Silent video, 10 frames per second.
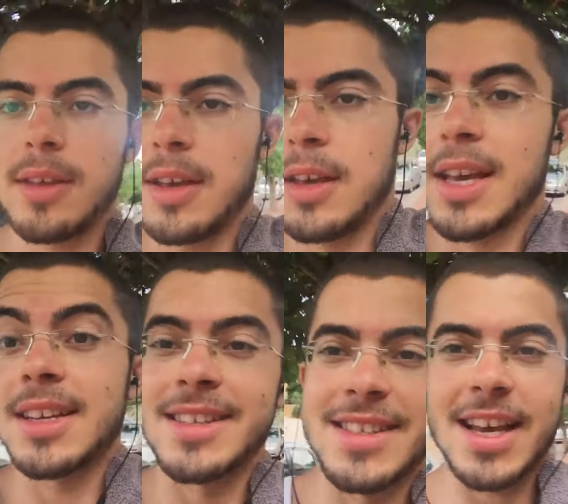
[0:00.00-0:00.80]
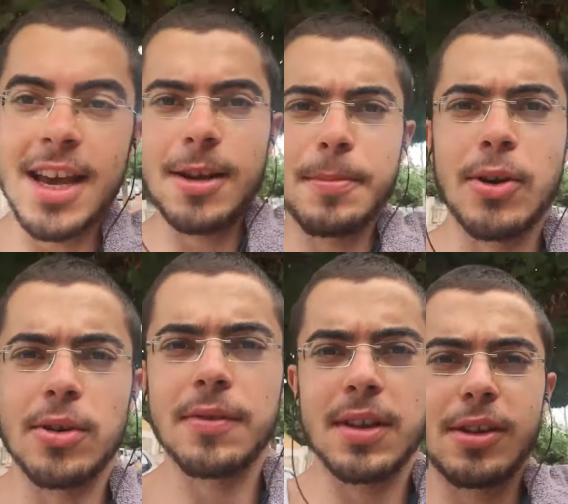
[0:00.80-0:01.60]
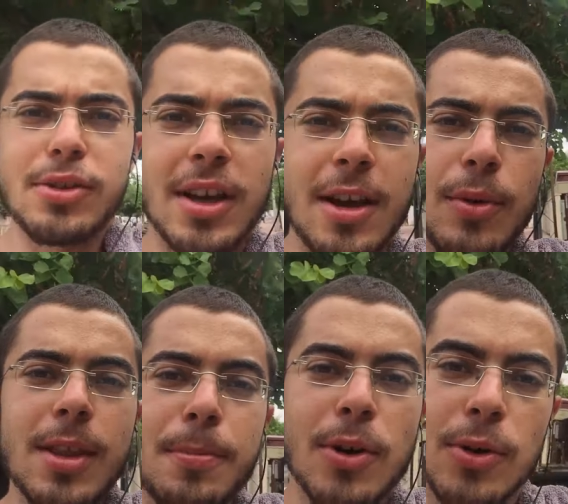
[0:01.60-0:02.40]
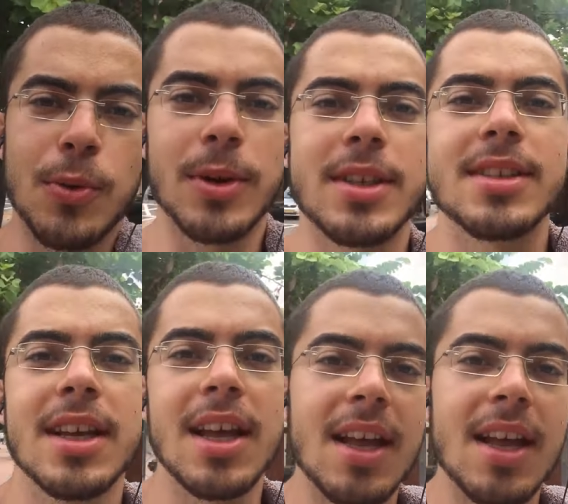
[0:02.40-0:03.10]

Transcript: the anxiety part of it. You take away the part where it's